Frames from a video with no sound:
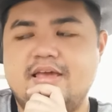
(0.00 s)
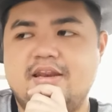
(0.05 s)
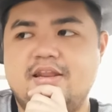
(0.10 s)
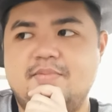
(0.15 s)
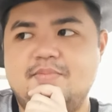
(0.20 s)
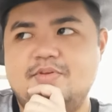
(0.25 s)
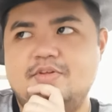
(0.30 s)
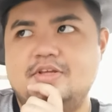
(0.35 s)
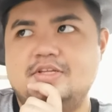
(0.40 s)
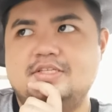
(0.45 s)

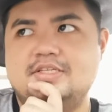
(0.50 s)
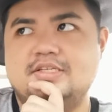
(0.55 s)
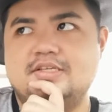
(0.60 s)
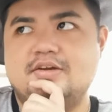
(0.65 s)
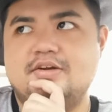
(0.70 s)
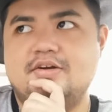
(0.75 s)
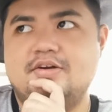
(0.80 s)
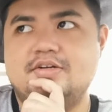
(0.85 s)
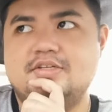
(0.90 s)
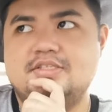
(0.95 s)
Gain immunity
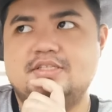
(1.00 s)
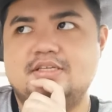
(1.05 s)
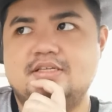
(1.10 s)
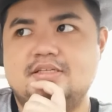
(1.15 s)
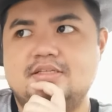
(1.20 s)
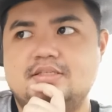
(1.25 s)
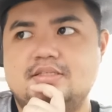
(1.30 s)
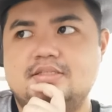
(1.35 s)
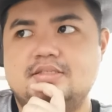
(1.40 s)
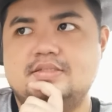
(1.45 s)
to
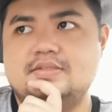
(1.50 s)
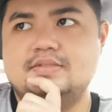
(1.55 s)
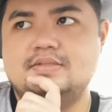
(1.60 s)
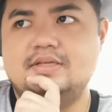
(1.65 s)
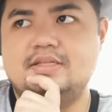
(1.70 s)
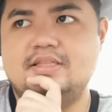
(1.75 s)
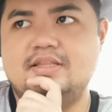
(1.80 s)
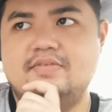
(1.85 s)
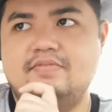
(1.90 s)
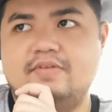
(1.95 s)

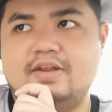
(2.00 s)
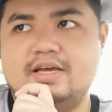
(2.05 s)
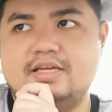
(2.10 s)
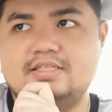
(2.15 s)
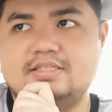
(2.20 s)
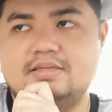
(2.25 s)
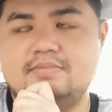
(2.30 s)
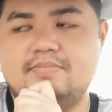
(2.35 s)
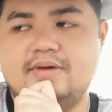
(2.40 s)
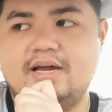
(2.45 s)
curses and
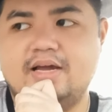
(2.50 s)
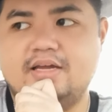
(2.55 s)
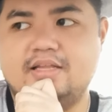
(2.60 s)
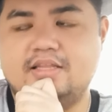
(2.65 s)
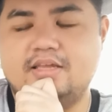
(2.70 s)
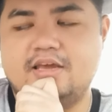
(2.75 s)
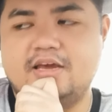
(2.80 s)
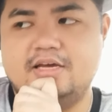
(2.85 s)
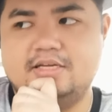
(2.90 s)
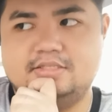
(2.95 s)
deflects it back
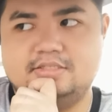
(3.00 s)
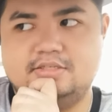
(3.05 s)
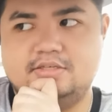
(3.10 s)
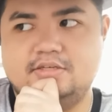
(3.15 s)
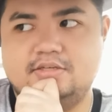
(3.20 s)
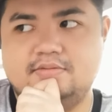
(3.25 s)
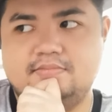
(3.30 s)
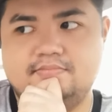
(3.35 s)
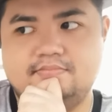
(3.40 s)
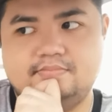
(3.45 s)
at
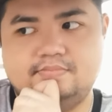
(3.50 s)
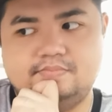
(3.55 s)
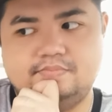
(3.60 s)
caster.